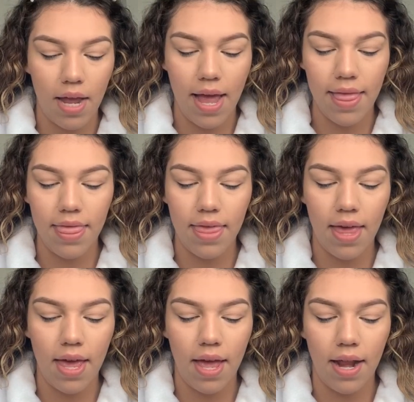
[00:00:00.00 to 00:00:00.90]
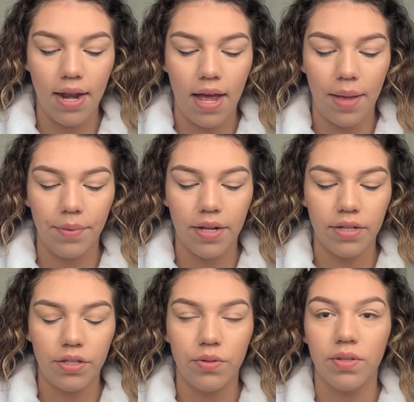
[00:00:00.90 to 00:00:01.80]
And then I'm
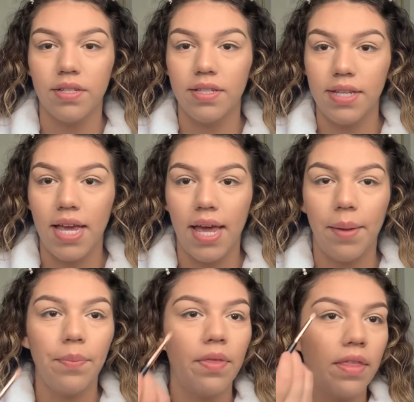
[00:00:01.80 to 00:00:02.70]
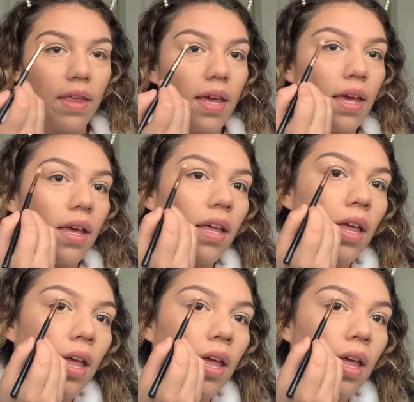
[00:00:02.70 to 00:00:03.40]
gonna use the same thing,